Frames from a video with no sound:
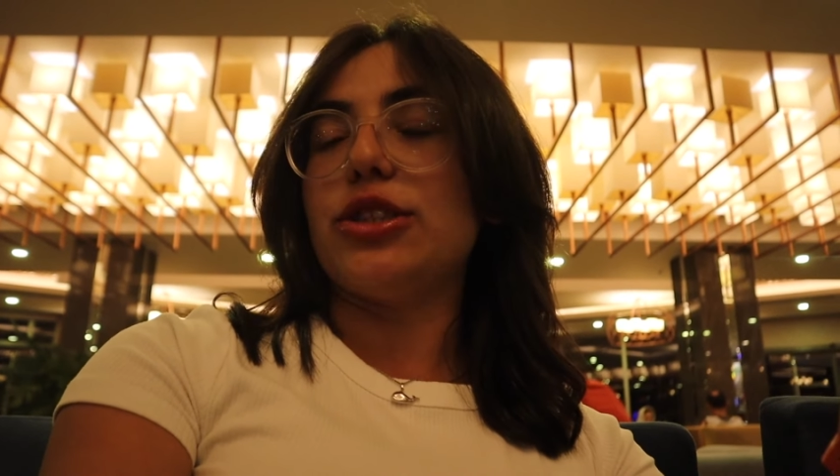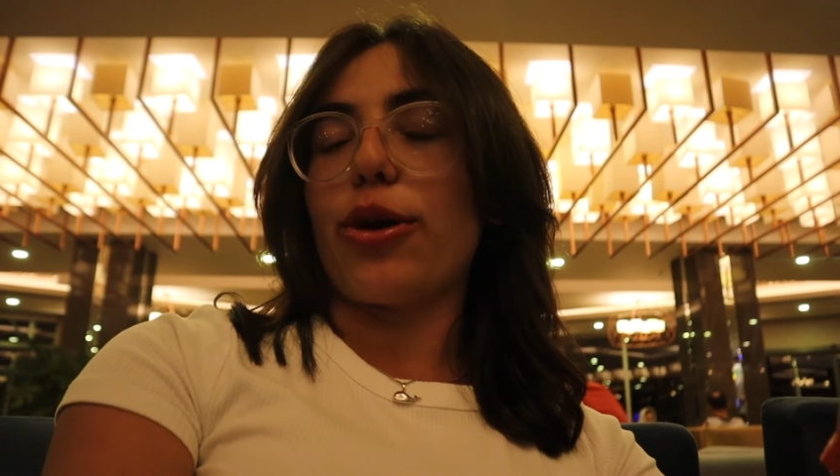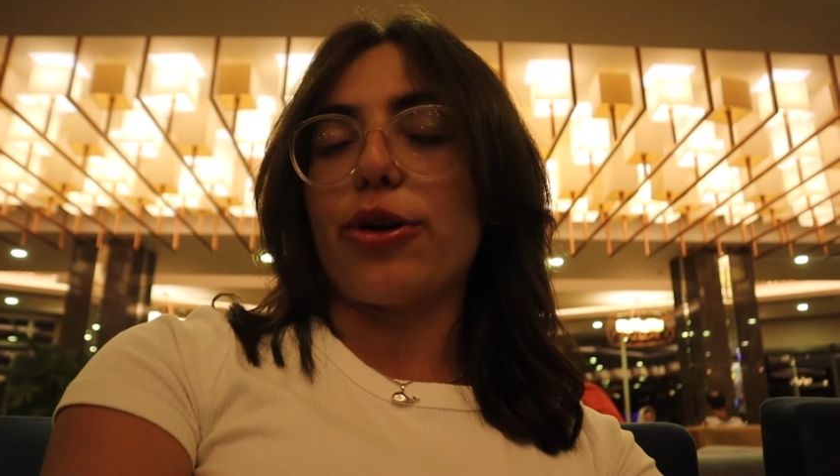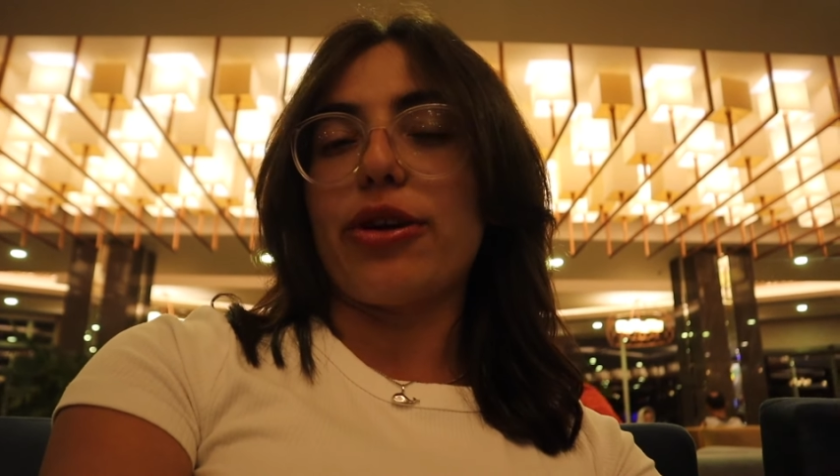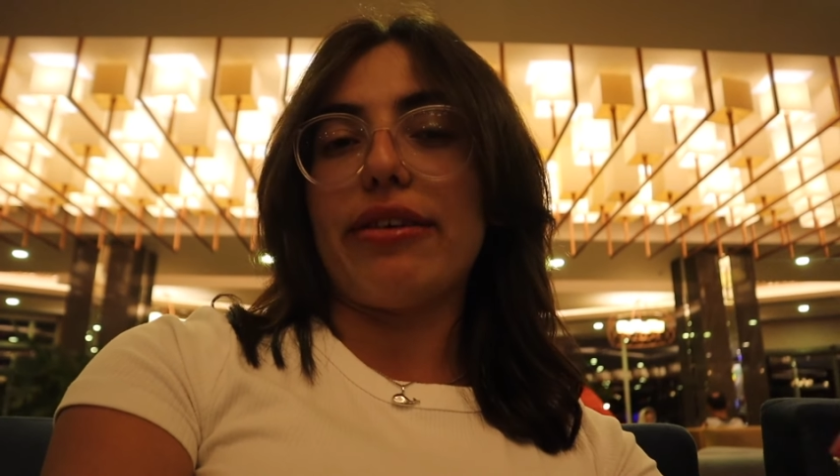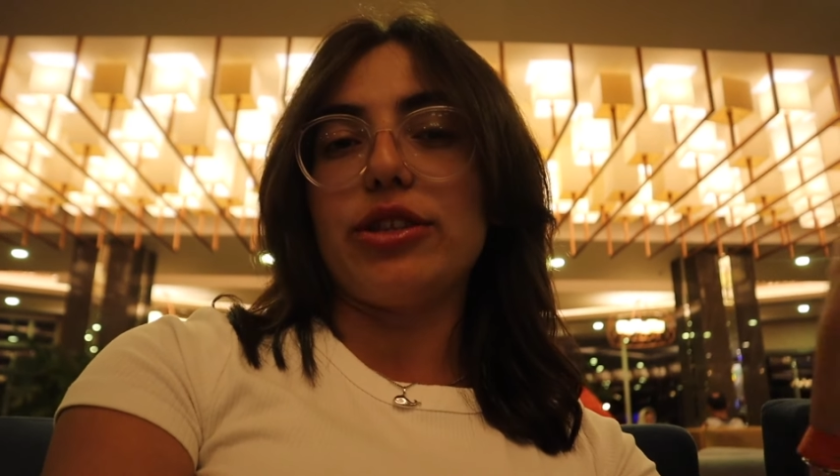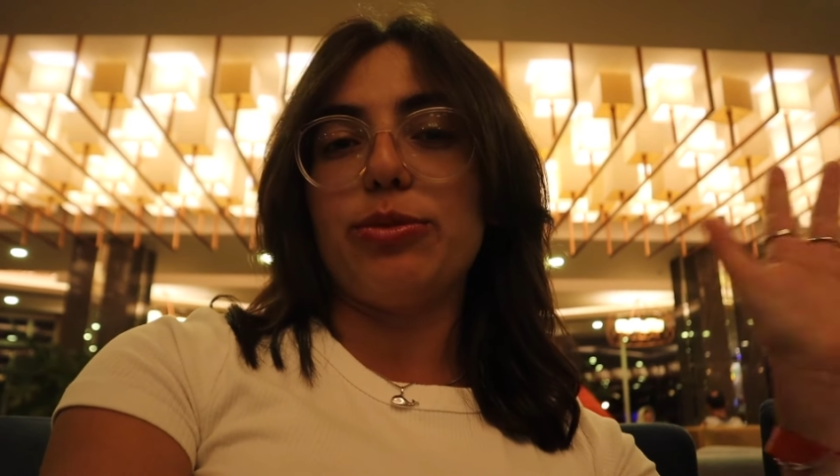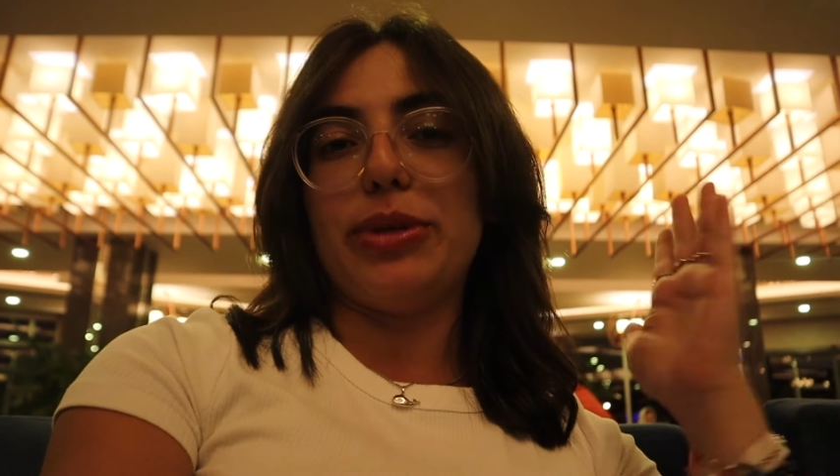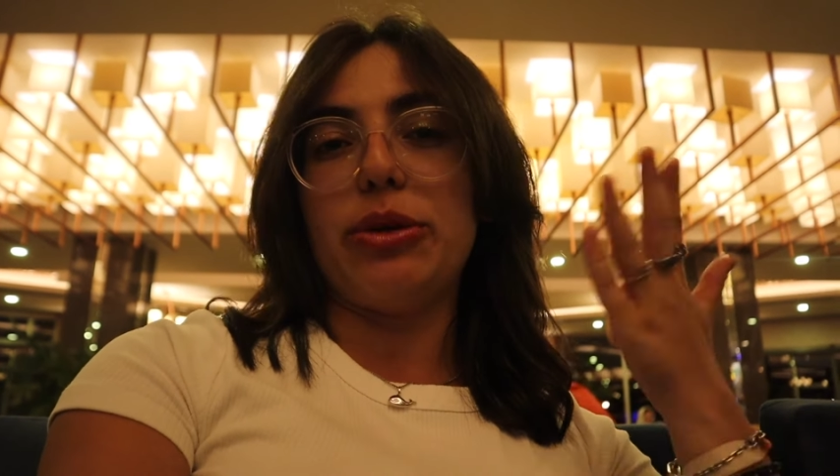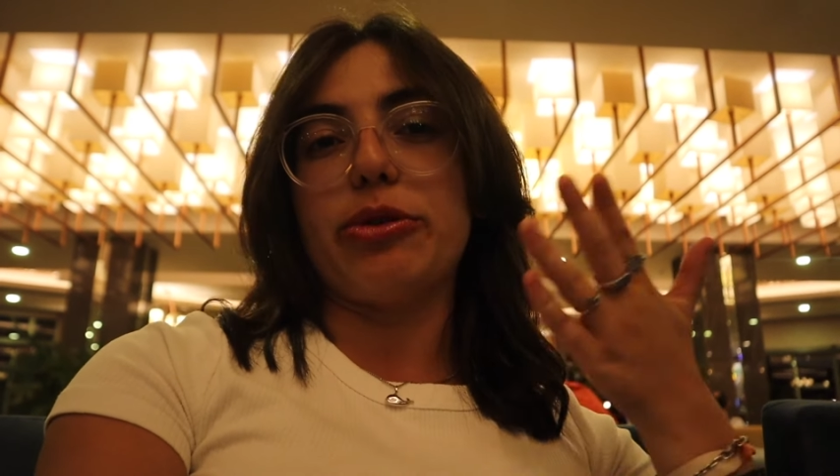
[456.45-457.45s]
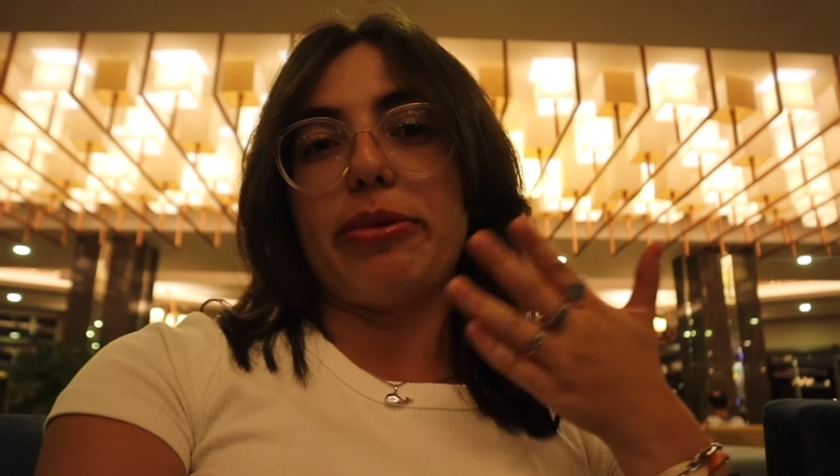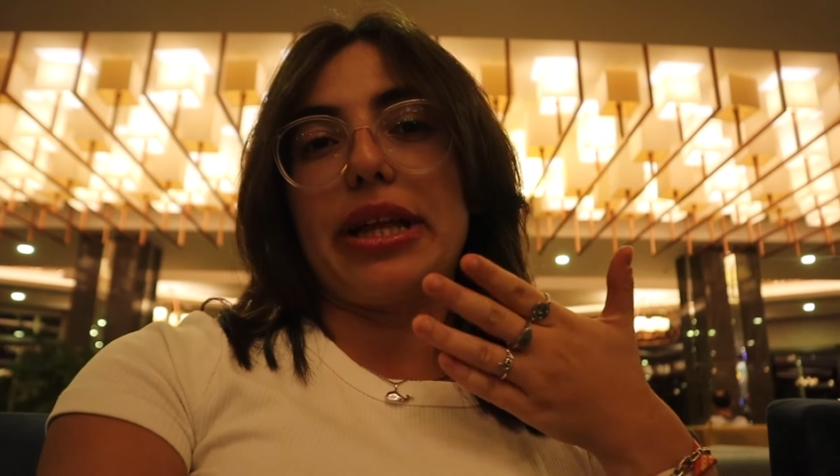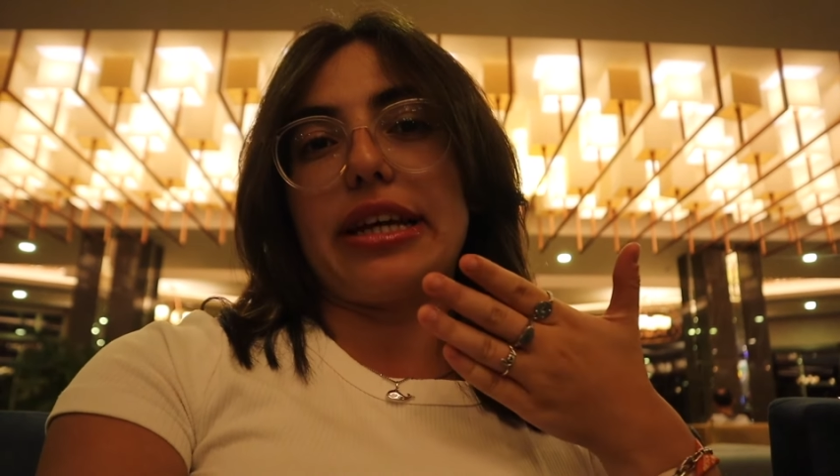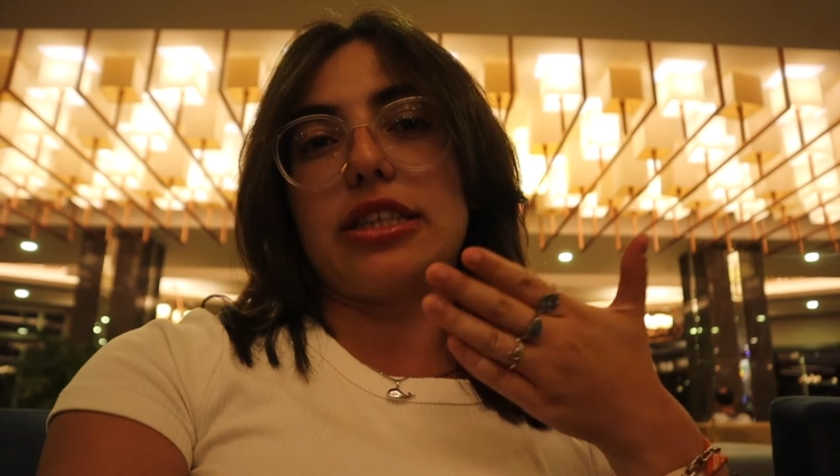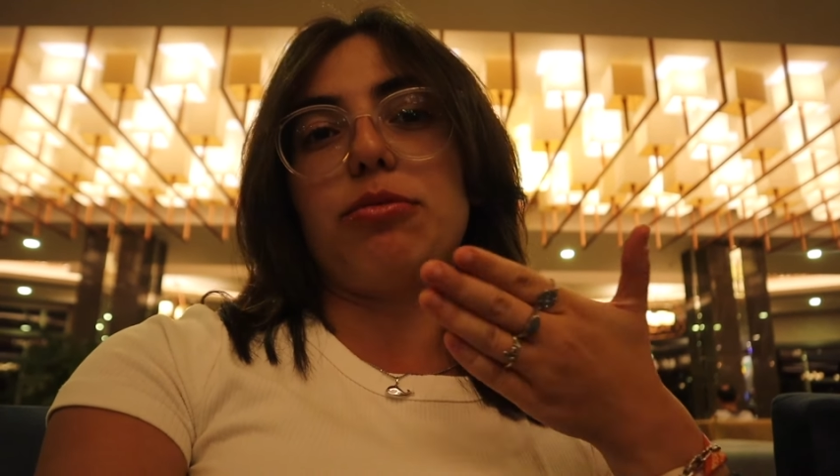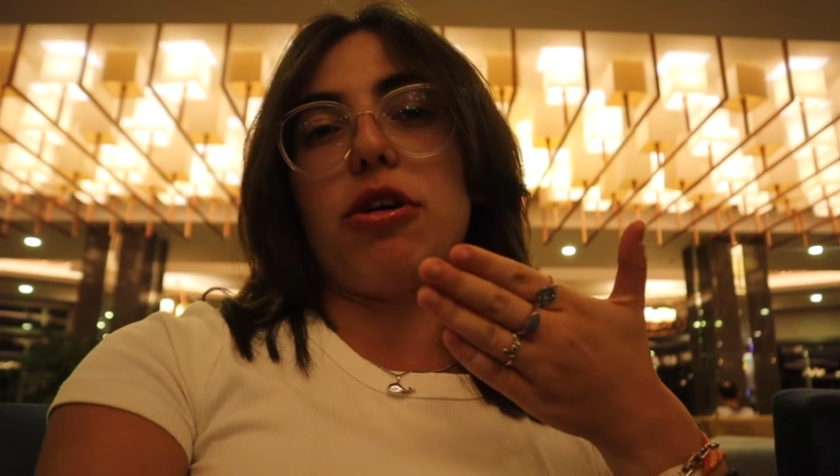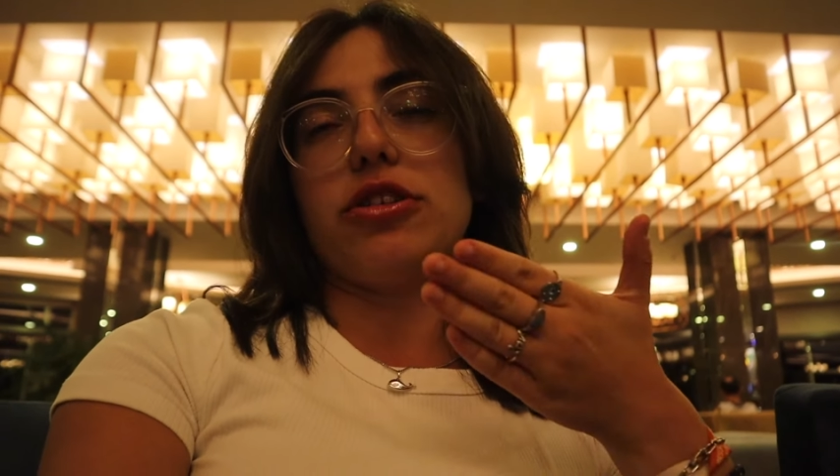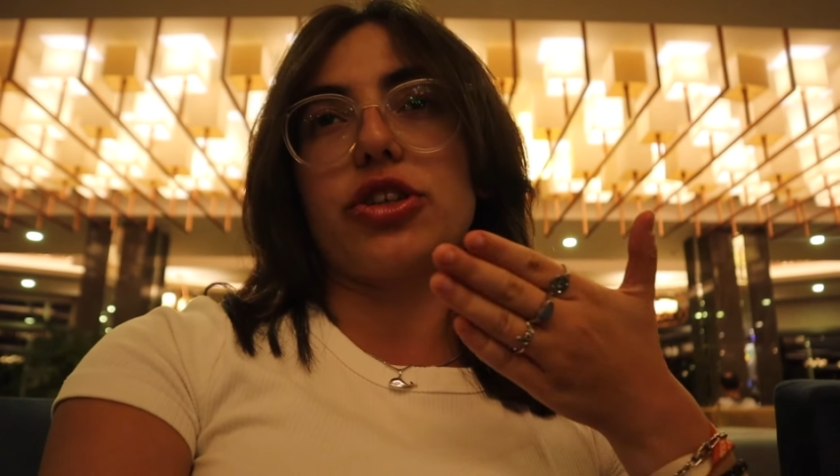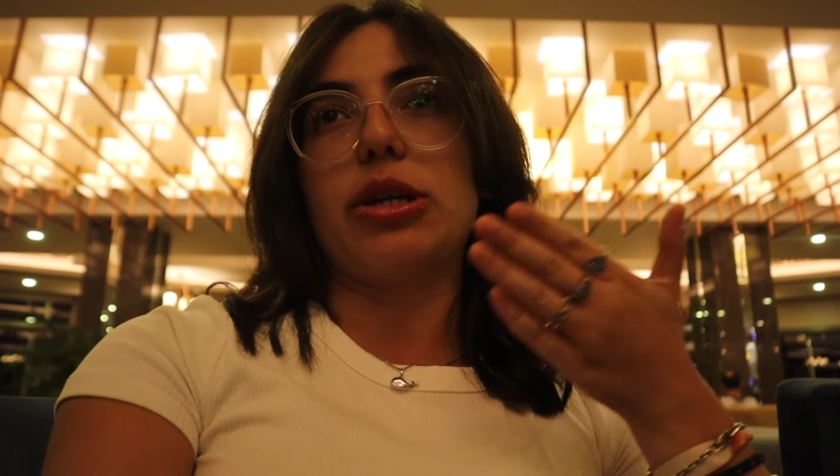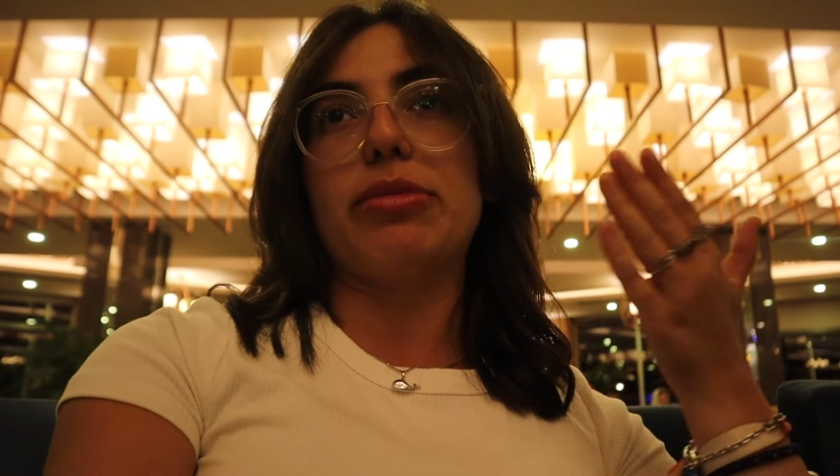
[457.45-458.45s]
so I don't have to be with my like
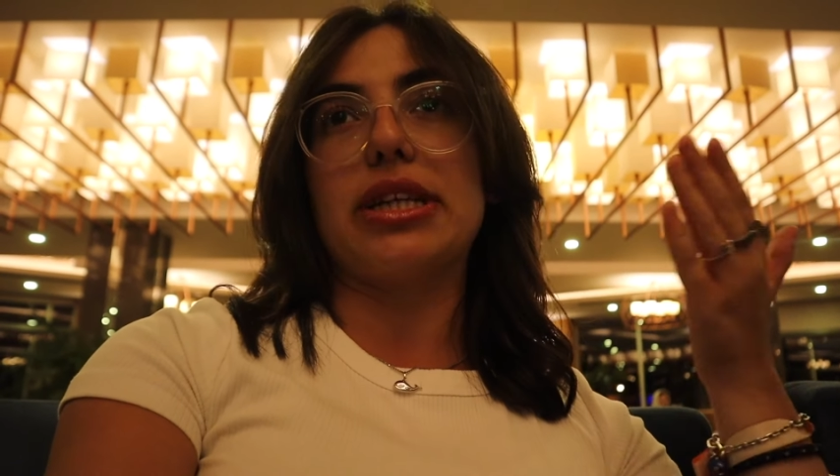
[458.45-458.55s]
small screen,